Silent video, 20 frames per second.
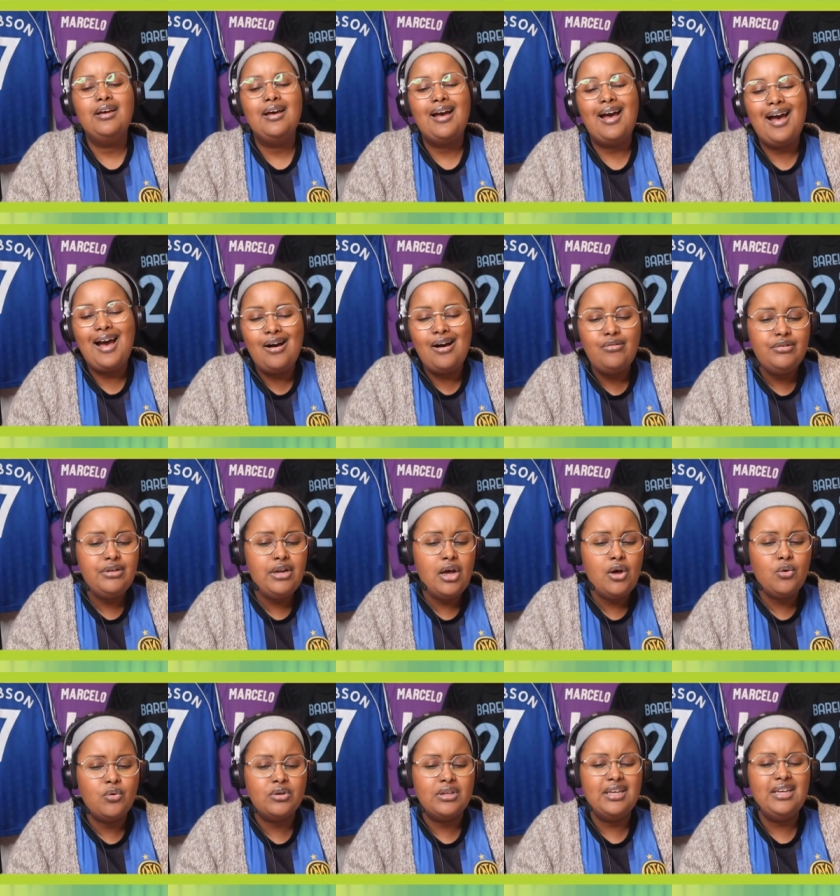I don't
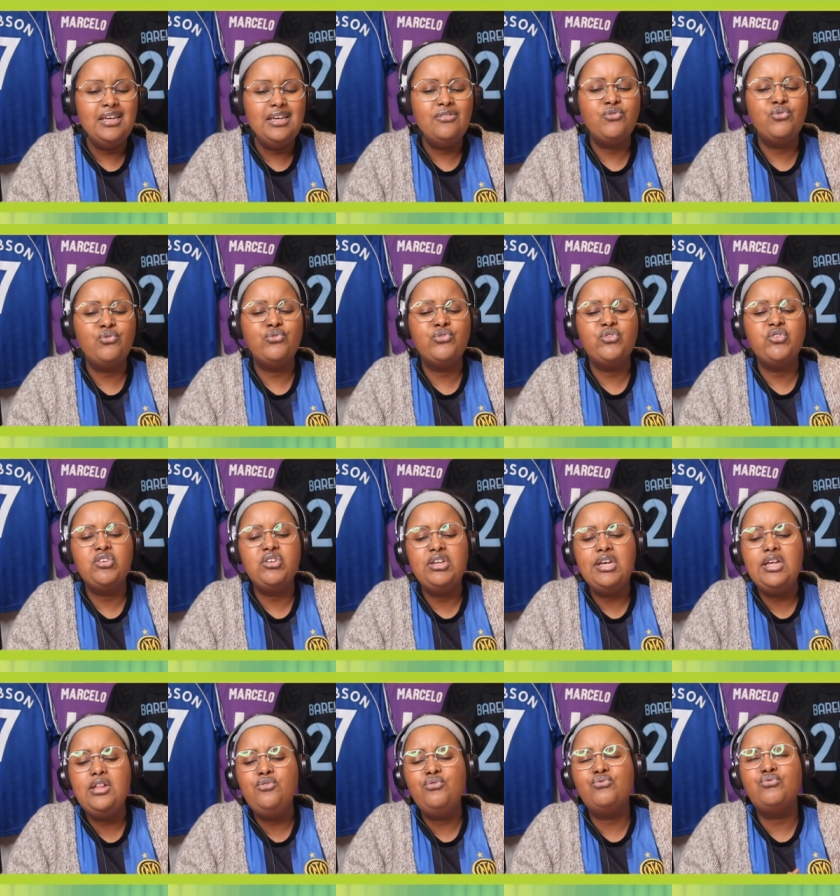know. It
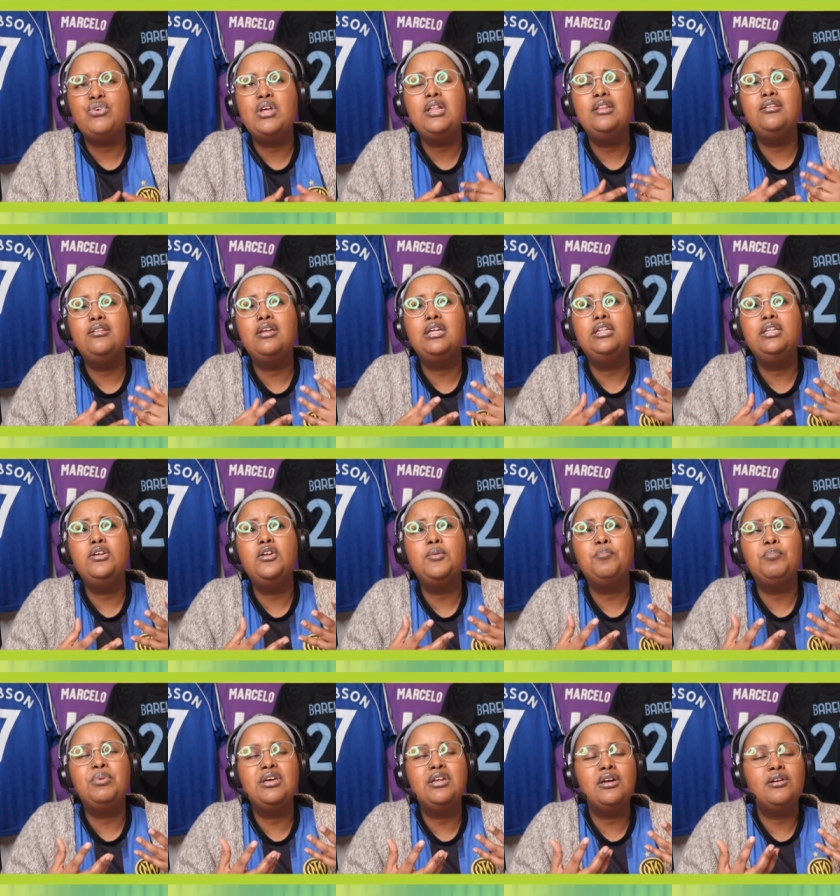still felt a little
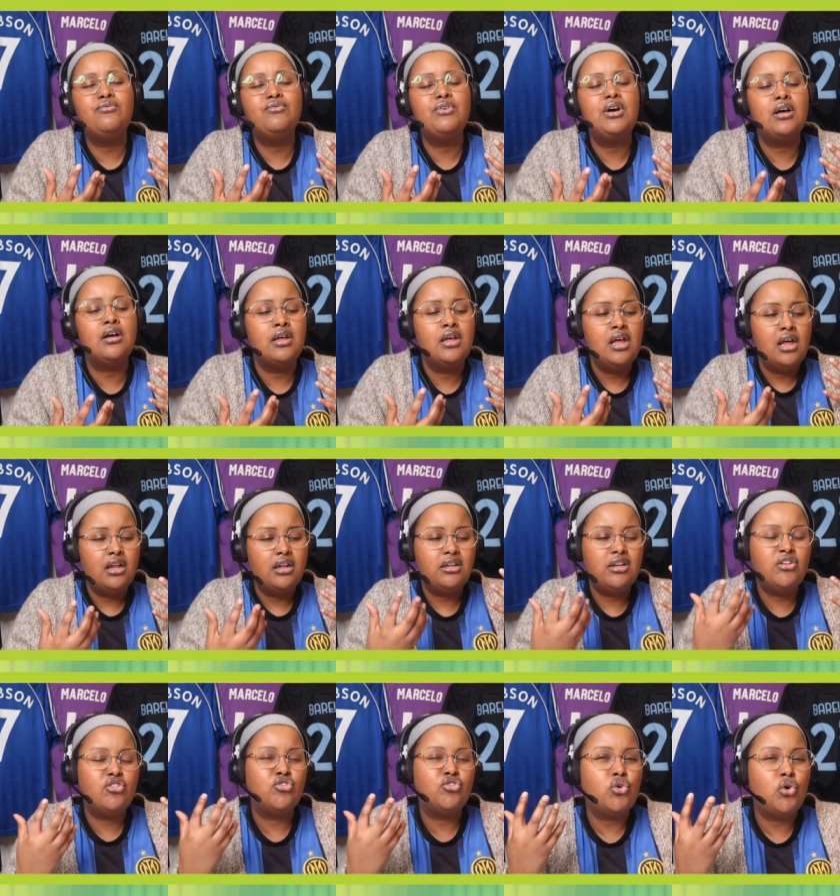bit of a
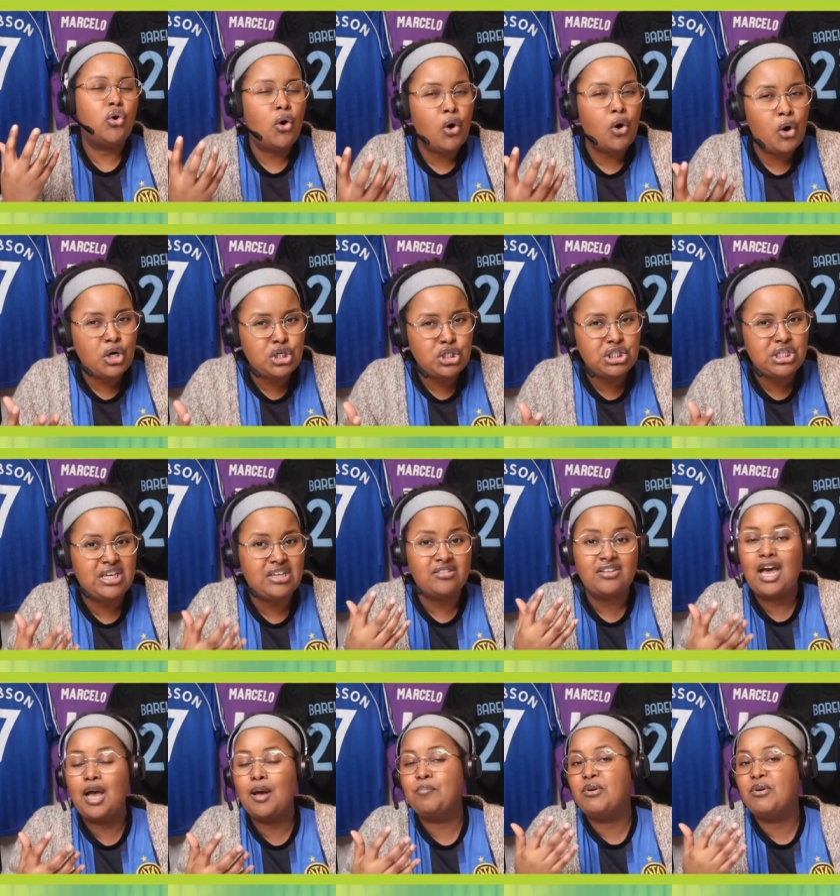lethargic
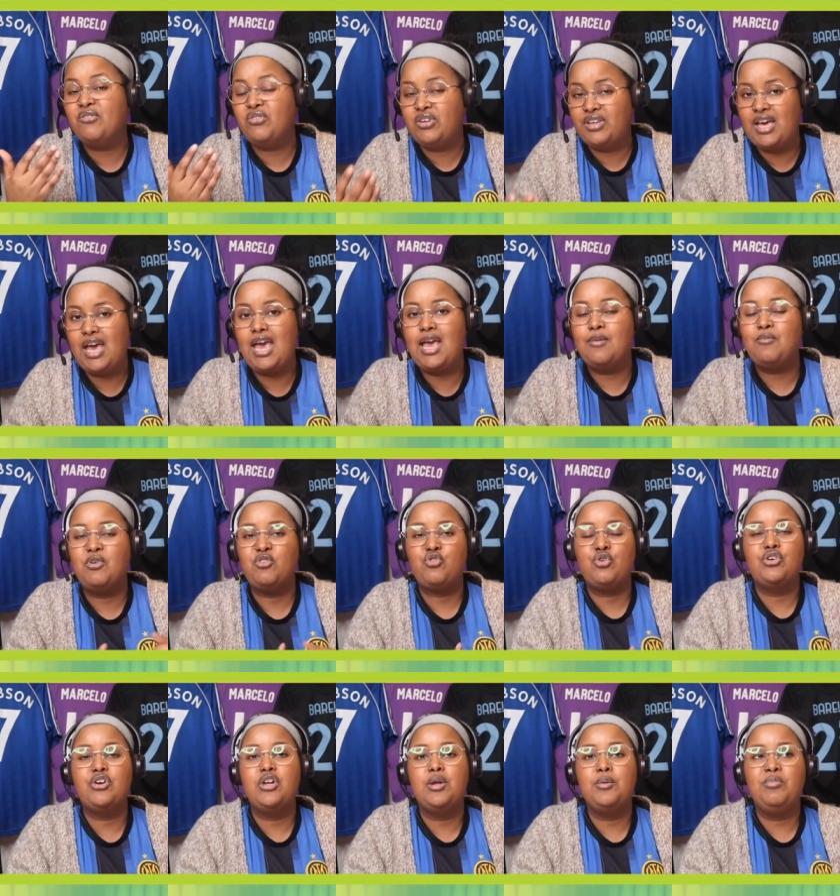type of game, if we're
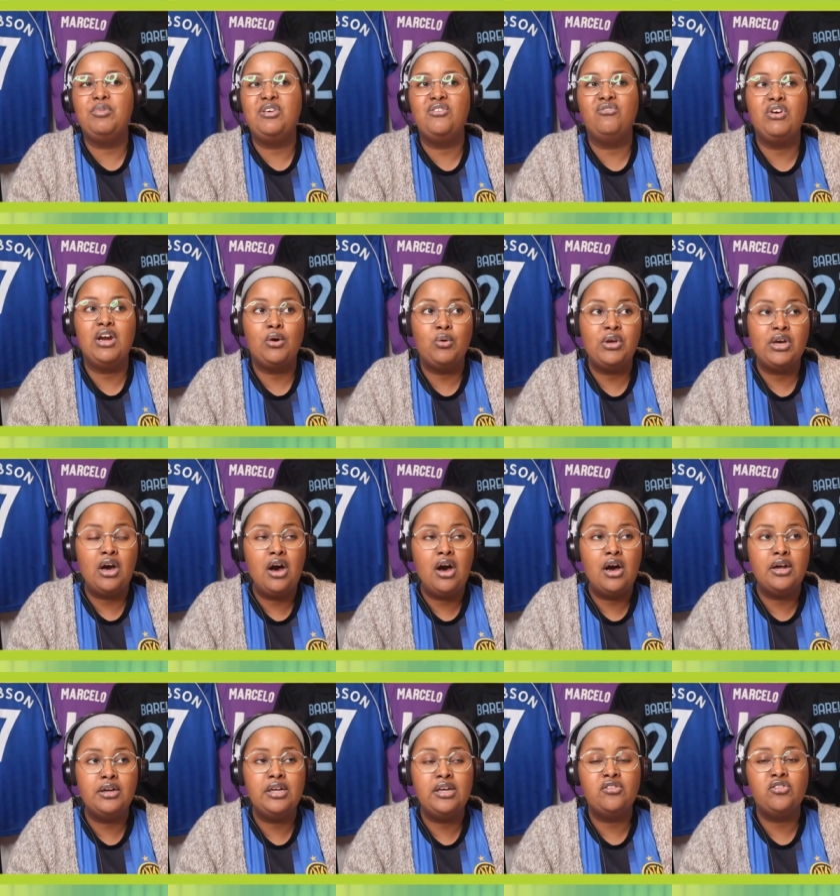going to be very
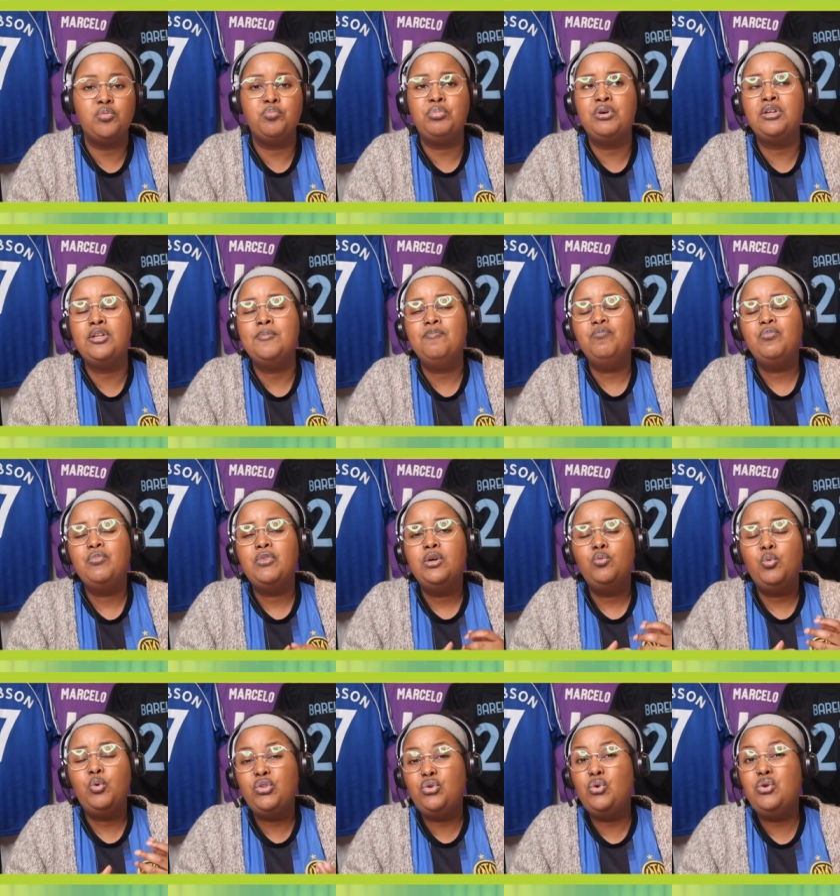honest. But
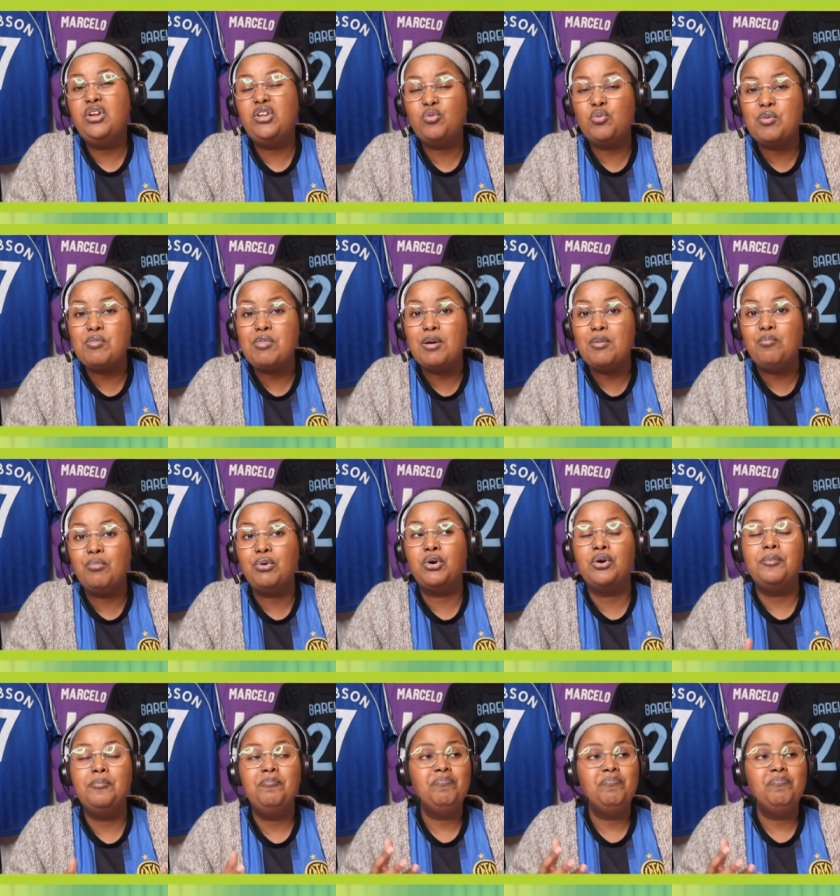we do need to remember